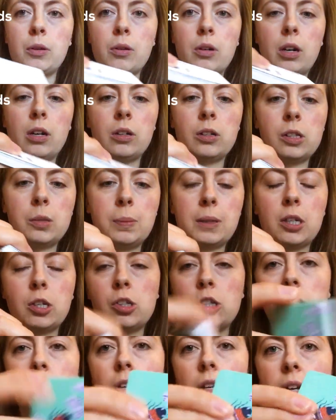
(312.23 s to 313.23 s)
Moo cards
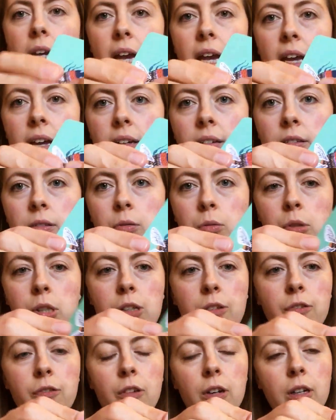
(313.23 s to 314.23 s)
because you can get all
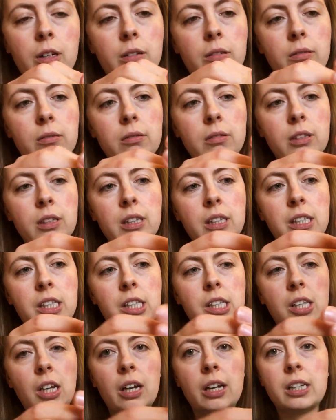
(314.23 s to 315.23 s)
different
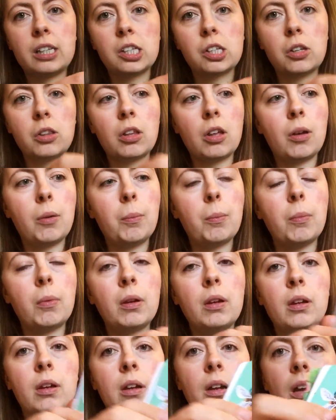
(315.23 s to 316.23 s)
designs on them.